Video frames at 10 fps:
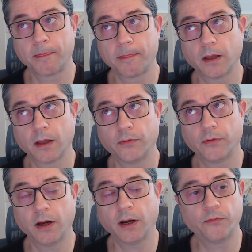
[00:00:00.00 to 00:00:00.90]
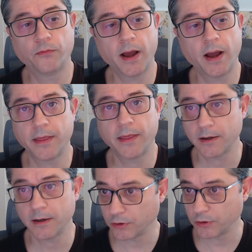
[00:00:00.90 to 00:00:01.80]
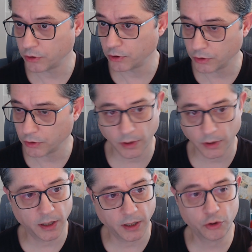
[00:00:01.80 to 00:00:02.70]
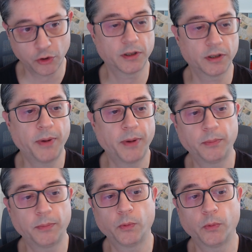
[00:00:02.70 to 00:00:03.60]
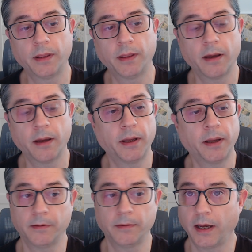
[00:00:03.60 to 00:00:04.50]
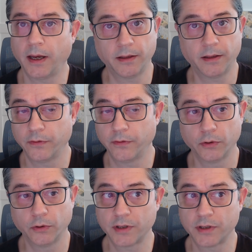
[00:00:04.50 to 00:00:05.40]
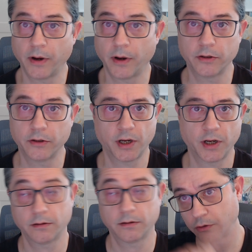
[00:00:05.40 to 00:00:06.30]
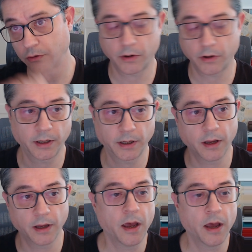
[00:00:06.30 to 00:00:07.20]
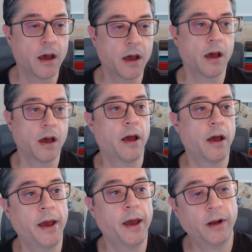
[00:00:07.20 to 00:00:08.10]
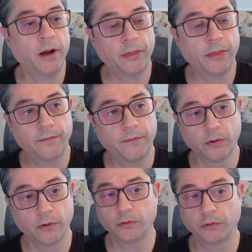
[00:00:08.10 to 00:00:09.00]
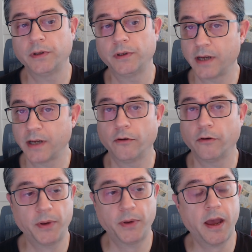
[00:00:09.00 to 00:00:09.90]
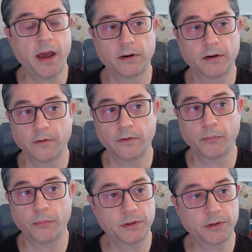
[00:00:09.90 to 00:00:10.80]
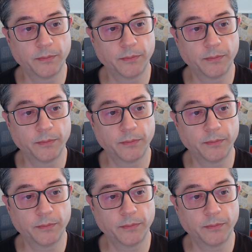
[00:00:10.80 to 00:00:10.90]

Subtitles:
find the shortest path between them and the food. Some others just circling around the food. These kind of behaviors were possible.